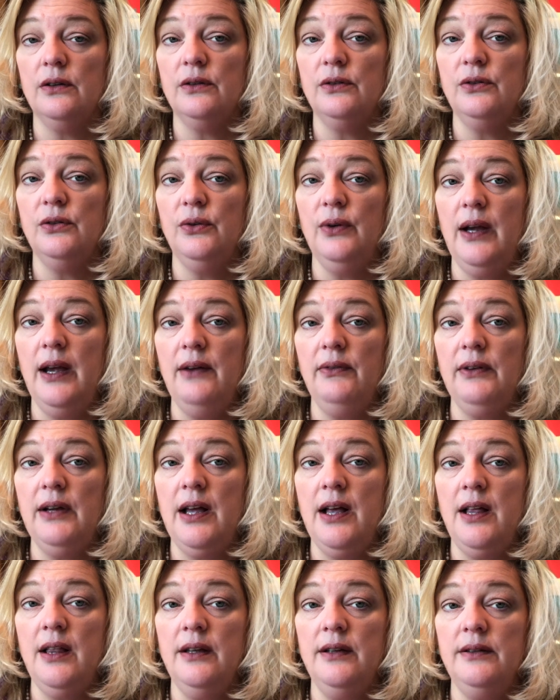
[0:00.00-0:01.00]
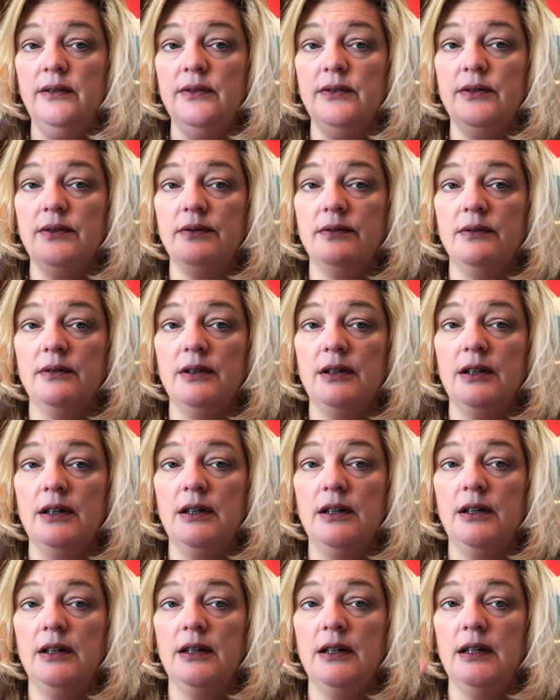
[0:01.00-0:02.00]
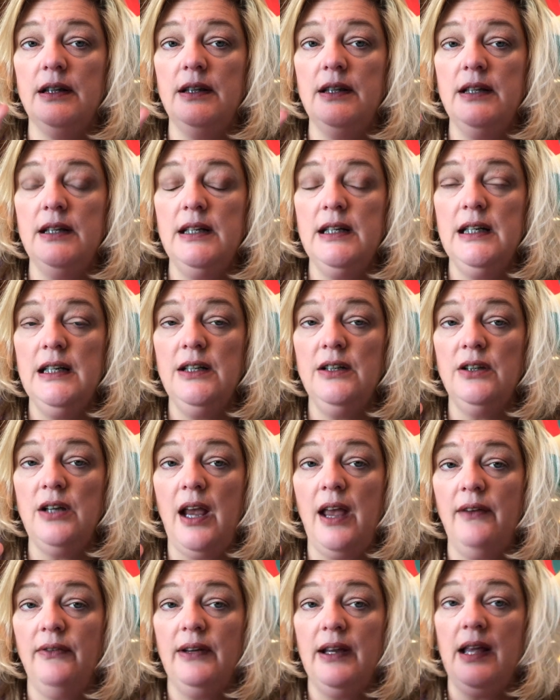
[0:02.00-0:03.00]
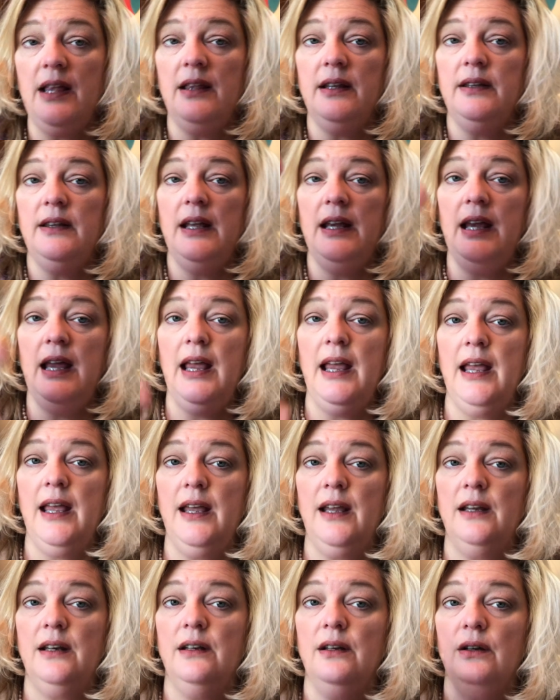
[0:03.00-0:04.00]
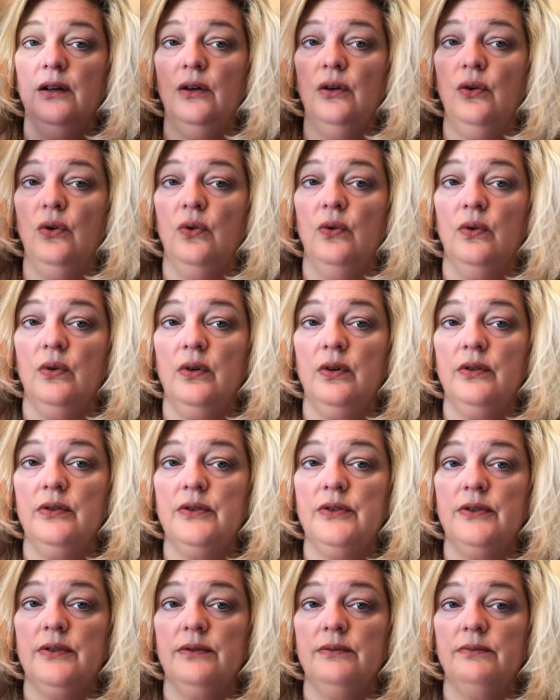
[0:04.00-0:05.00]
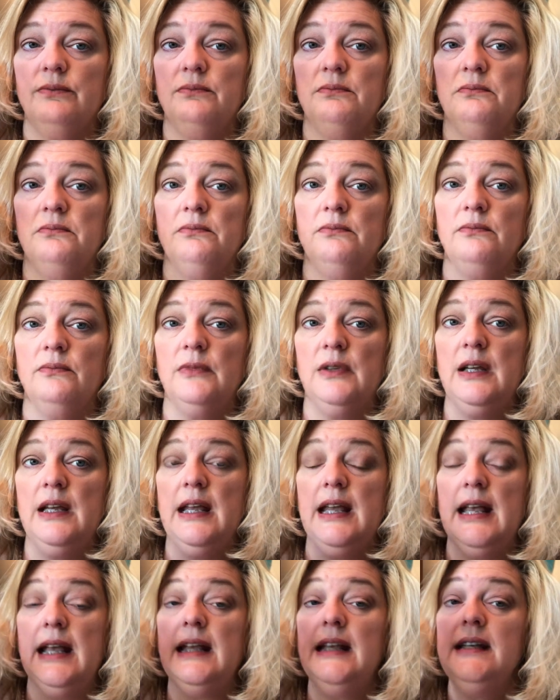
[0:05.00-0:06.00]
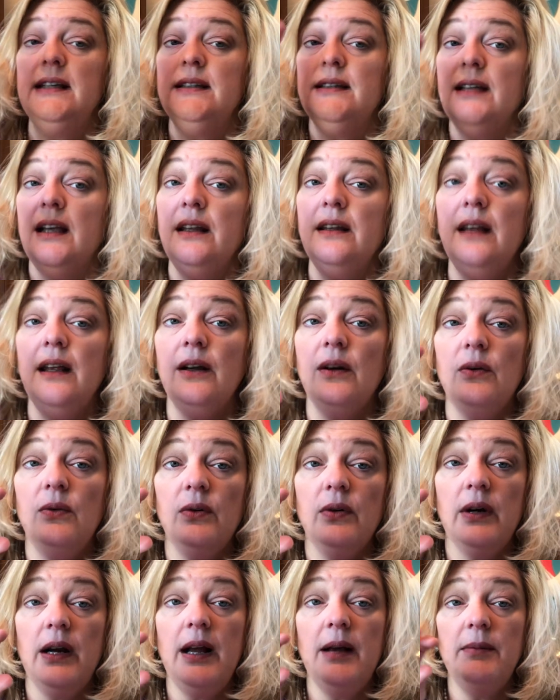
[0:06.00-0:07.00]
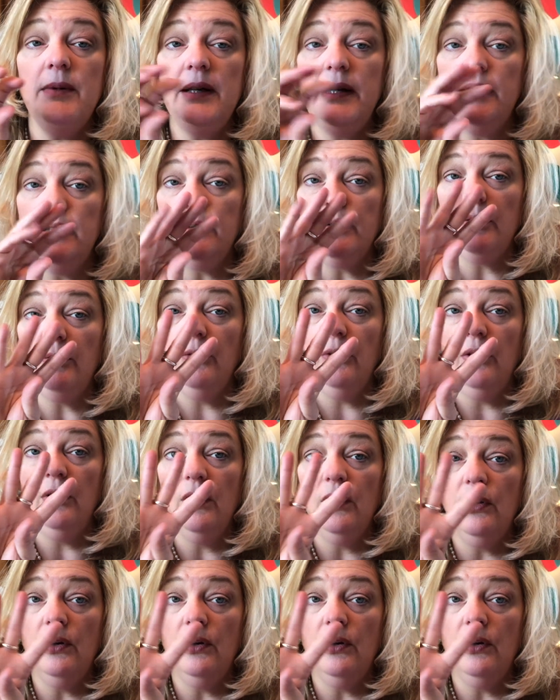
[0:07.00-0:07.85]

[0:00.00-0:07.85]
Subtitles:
2 half gallons, and then in each half gallon they had quarts. And inside that quart, how many little